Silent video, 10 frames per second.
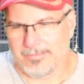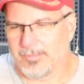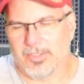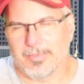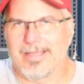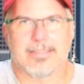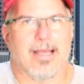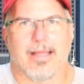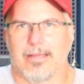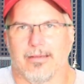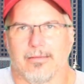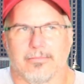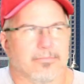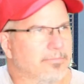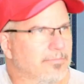Multiple, it's hot here,
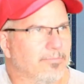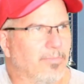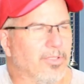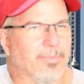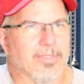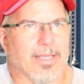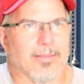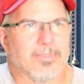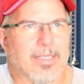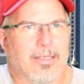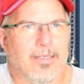multiple times.